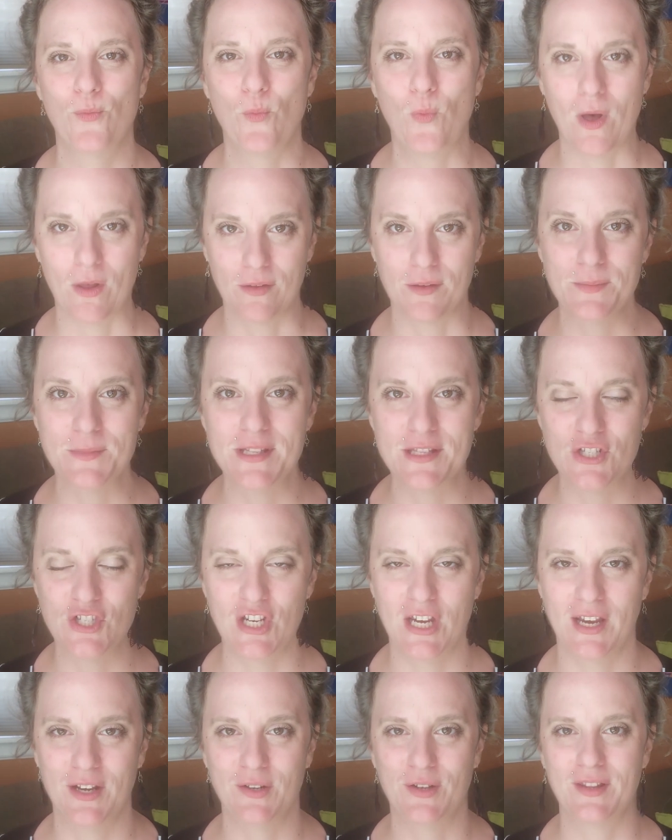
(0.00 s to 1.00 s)
Welcome to the
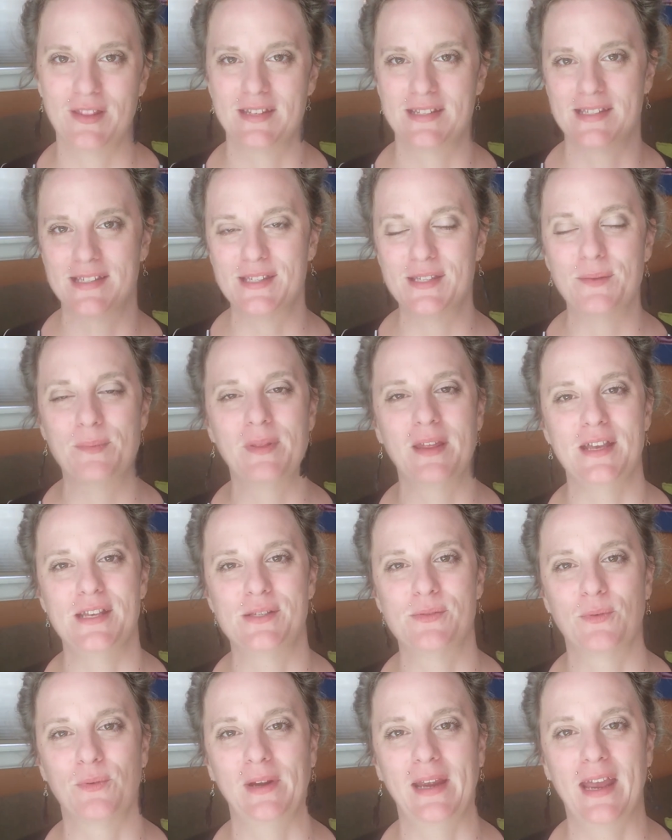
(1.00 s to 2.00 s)
channel. This is the
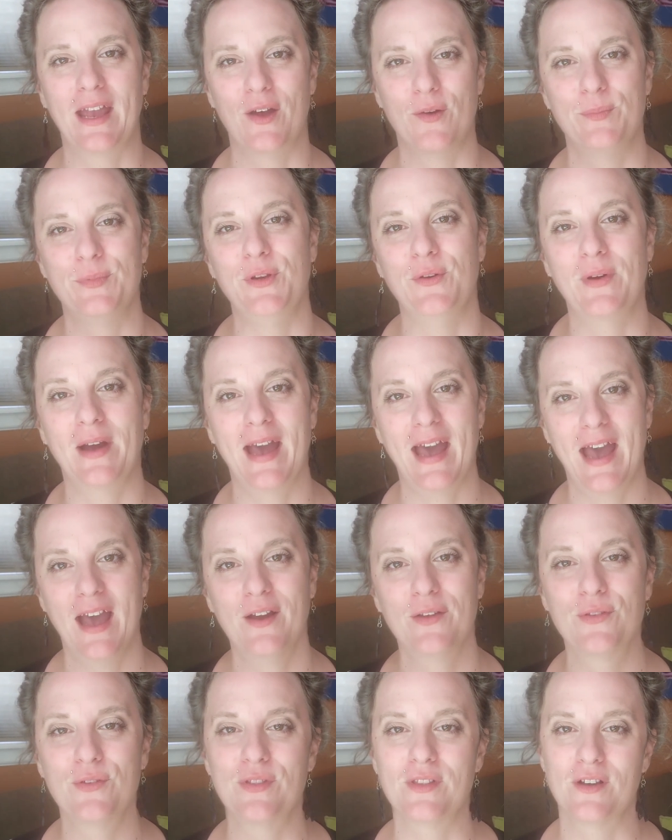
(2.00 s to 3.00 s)
place where we help you
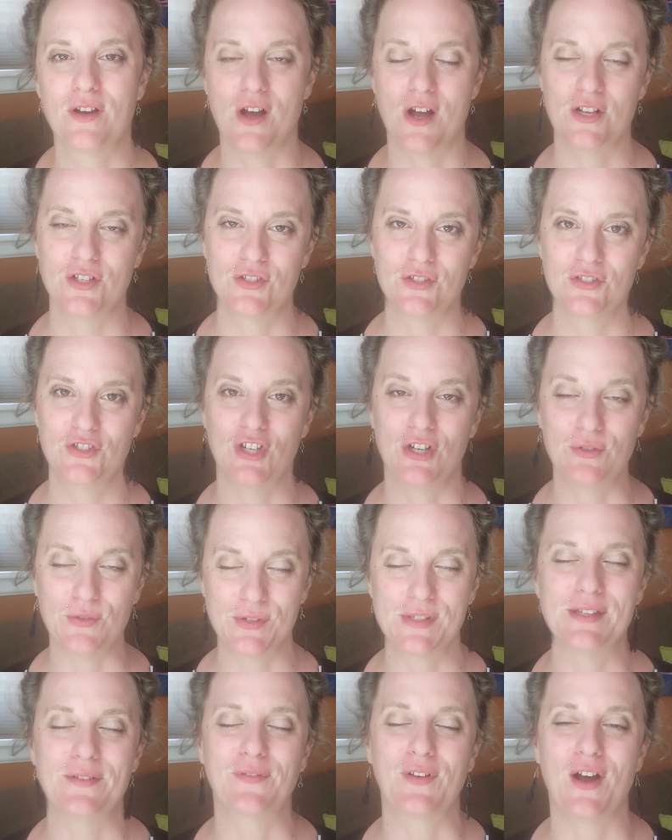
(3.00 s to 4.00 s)
hack through the con
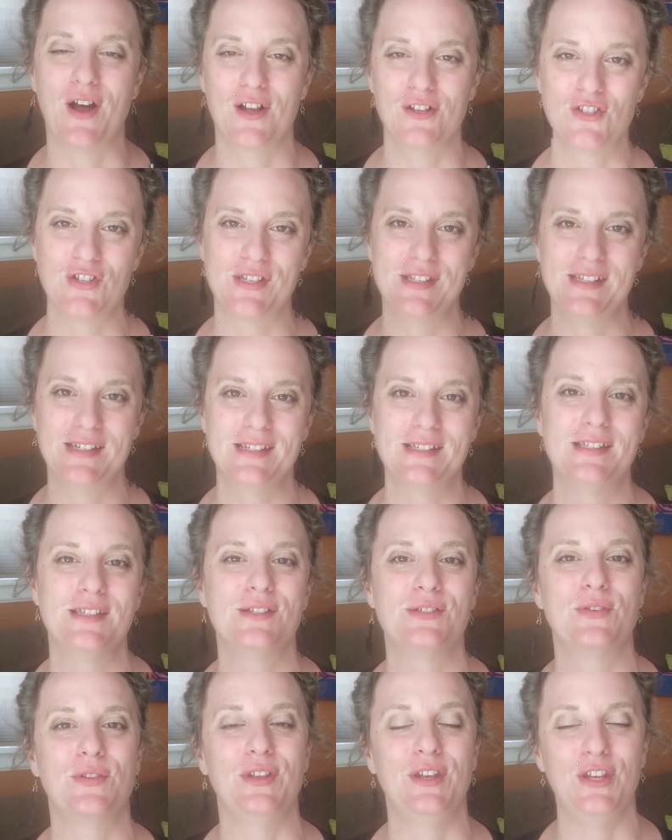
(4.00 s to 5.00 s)
jungles of consciousness
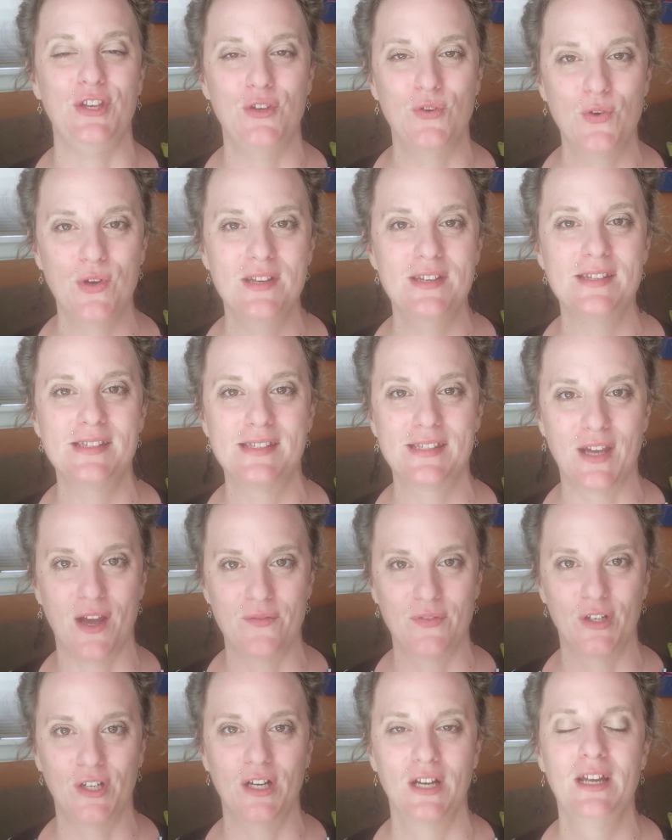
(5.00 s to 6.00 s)
so that you can
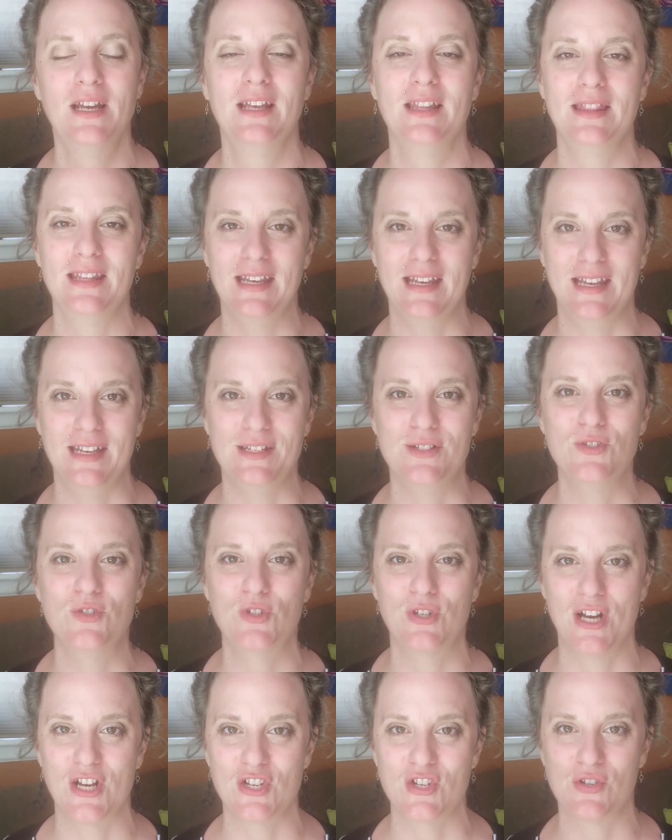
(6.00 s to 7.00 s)
discover the hidden
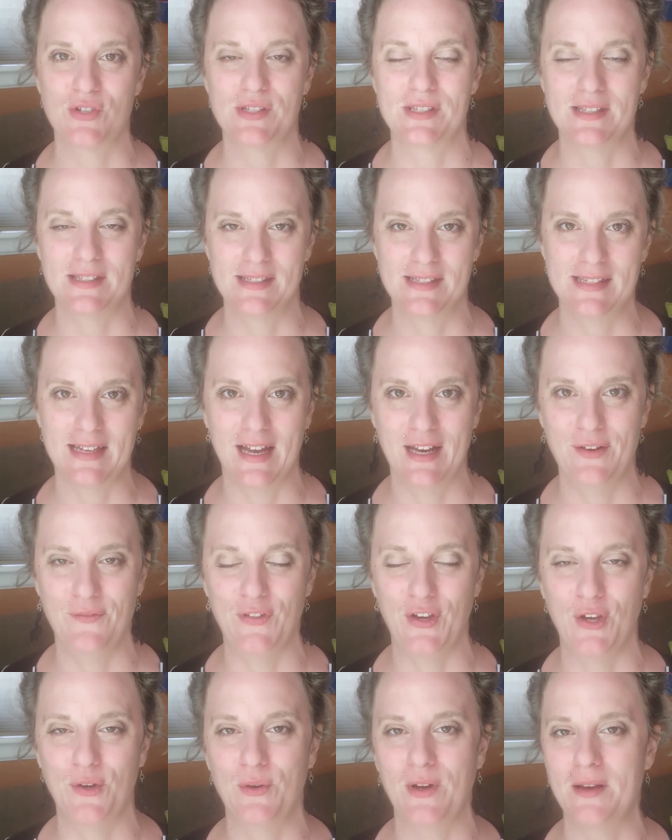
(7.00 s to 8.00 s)
treasures inside
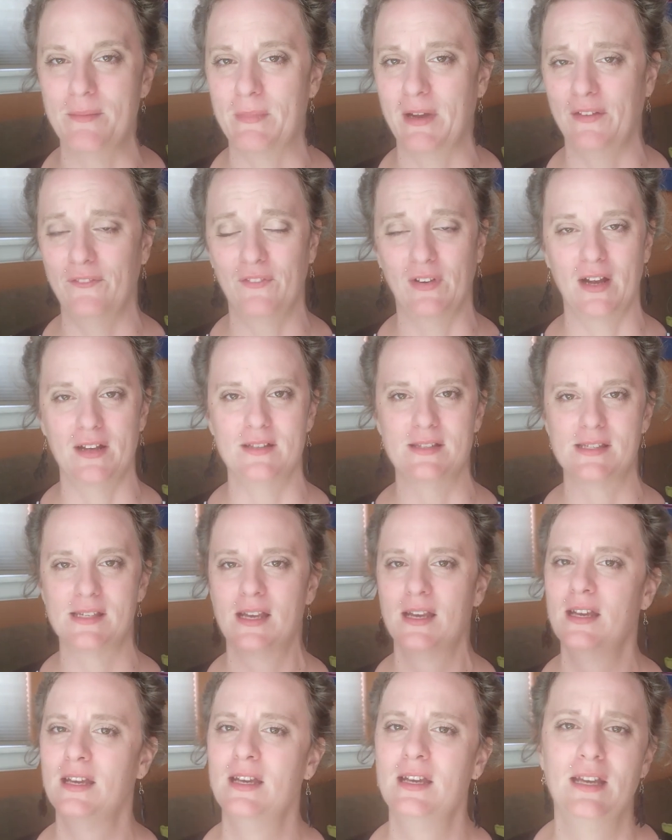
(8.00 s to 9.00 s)
of you. And my friends,
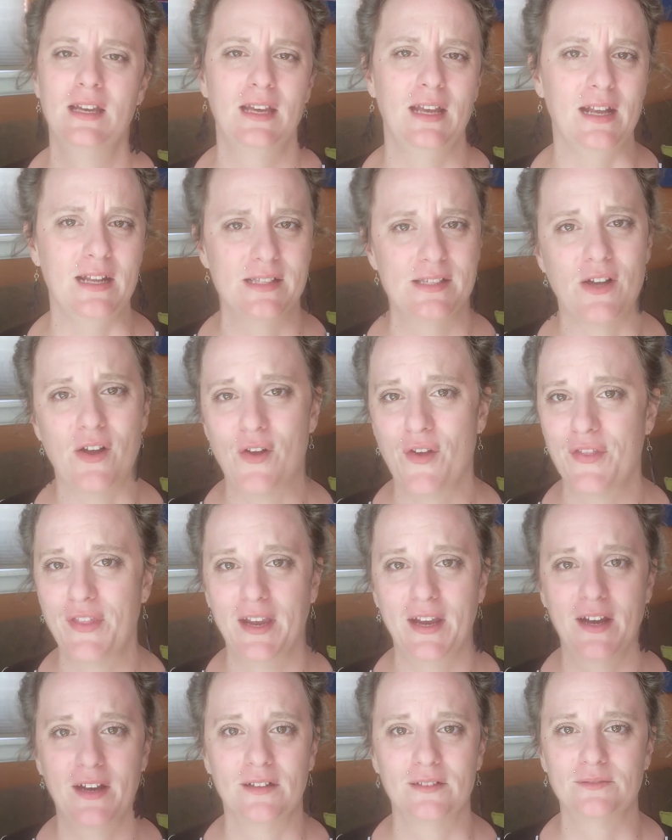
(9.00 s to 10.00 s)
it's all
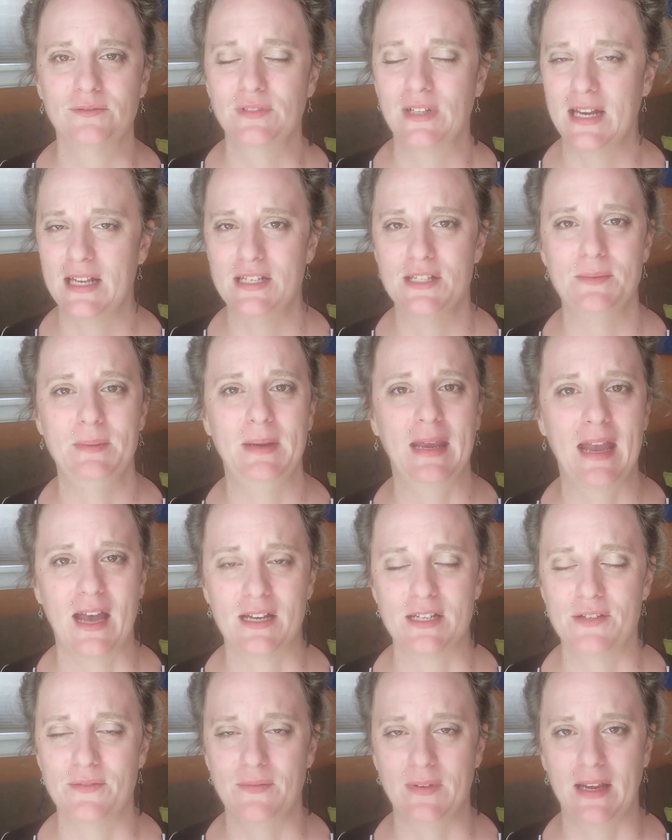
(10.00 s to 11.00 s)
there, ready to be
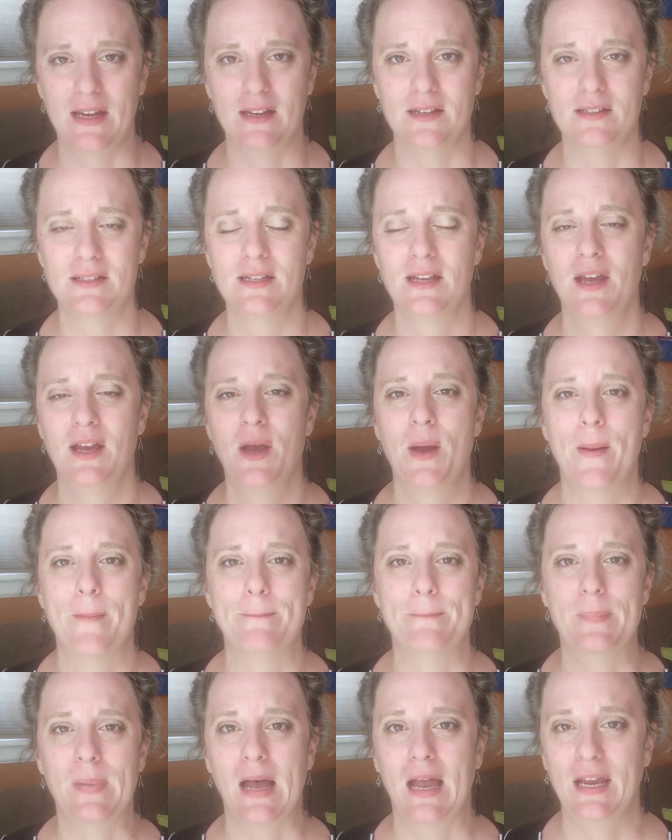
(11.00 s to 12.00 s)
activated
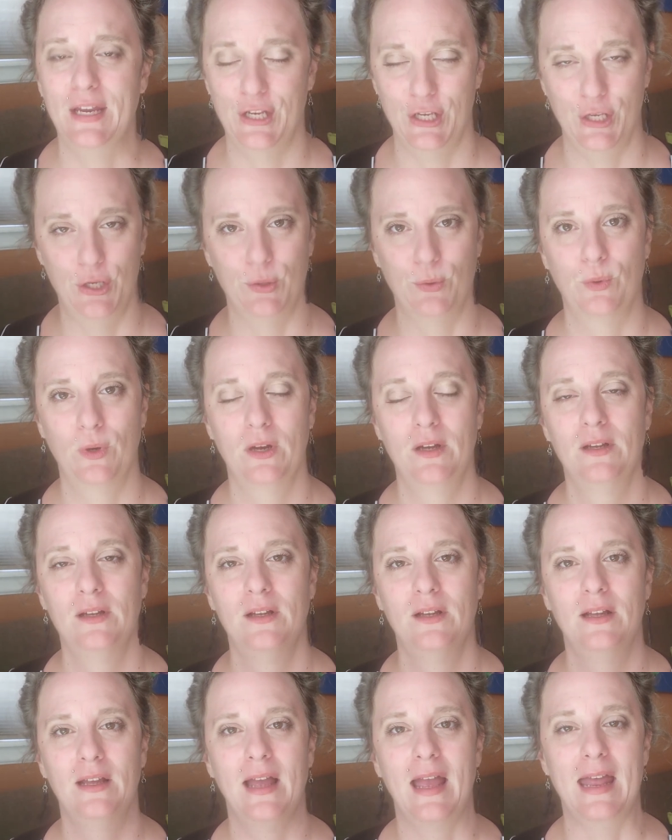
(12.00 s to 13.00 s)
by you
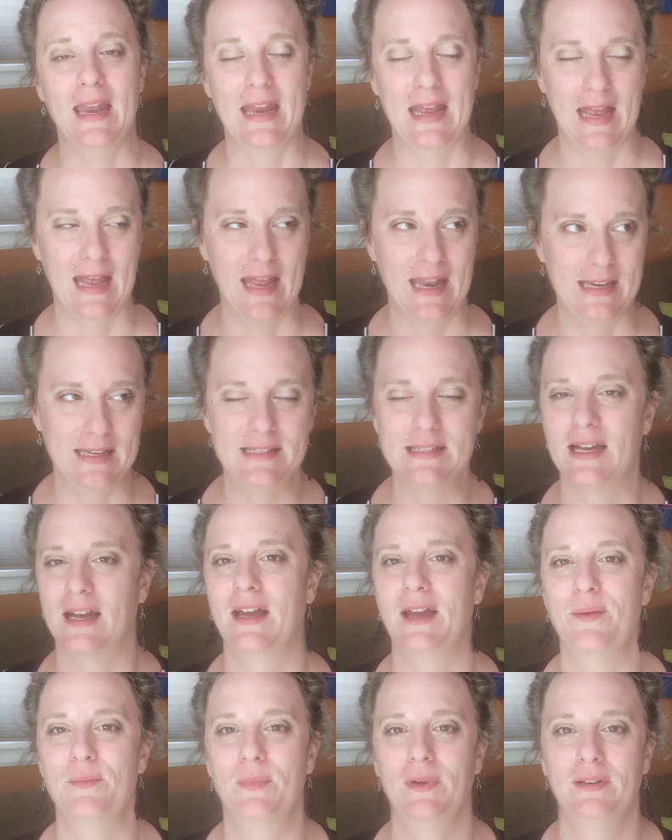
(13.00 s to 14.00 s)
at any
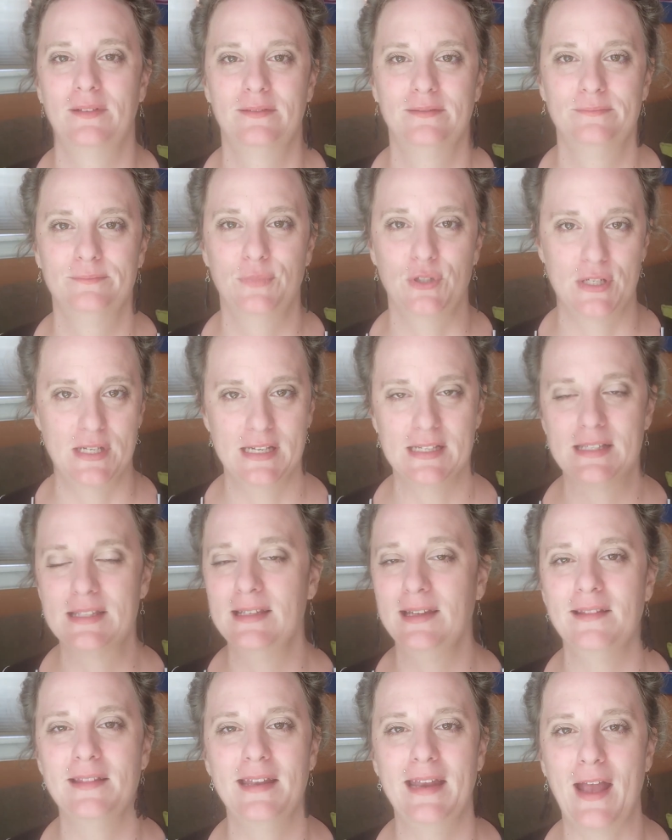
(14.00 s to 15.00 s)
time,
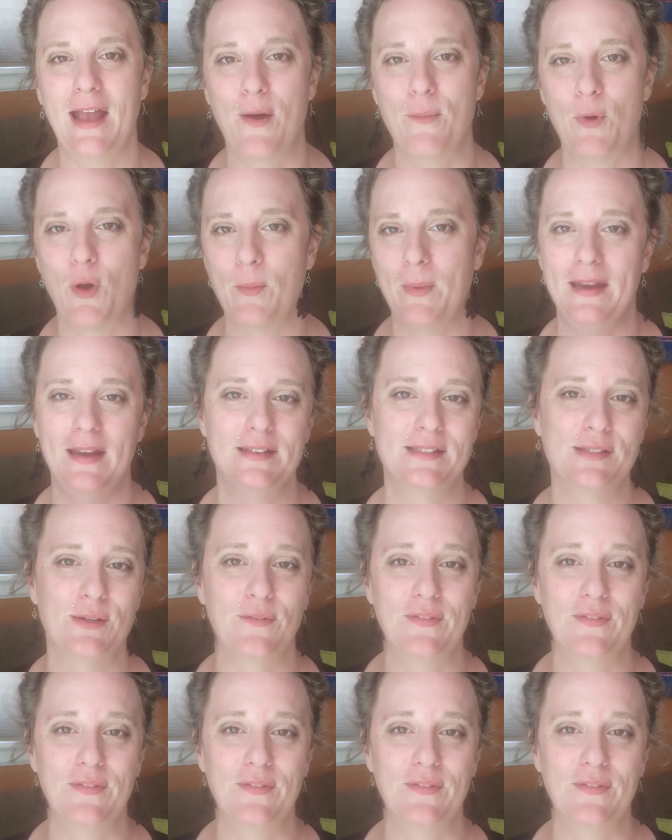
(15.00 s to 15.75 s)
particularly in the now moment.